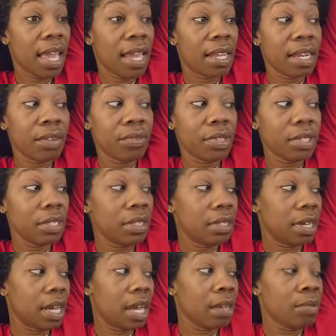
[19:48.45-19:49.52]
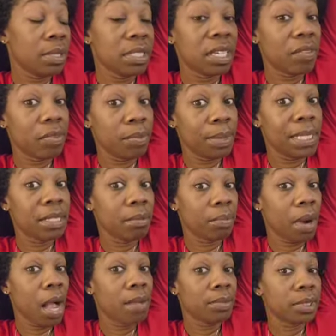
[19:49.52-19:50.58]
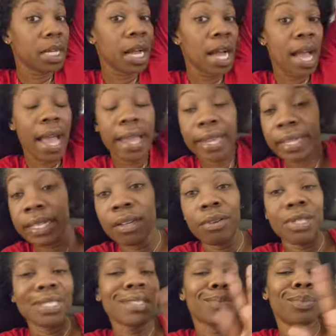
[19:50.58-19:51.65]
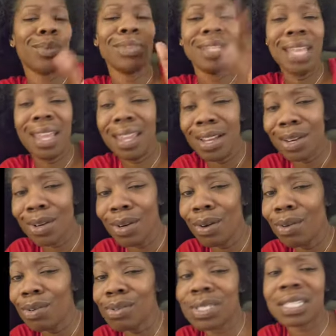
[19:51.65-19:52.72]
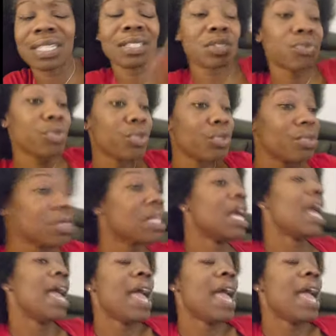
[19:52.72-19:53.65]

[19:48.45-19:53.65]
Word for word: And I really, it was giving me some problems, y'all. I had to go get some more nails and screws.